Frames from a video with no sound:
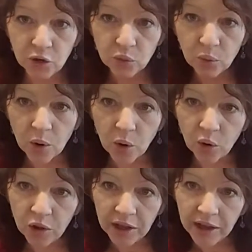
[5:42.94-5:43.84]
you
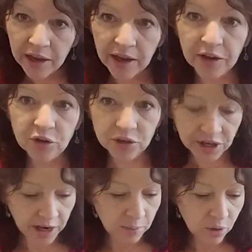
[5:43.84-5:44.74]
roll it on your
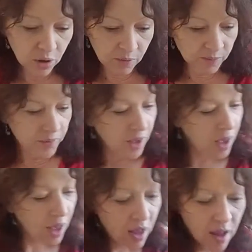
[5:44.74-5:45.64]
table,
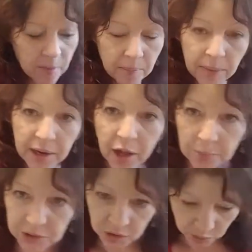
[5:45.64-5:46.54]
it
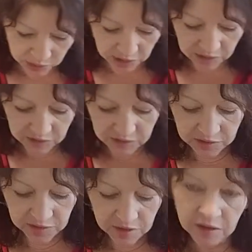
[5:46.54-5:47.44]
helps to release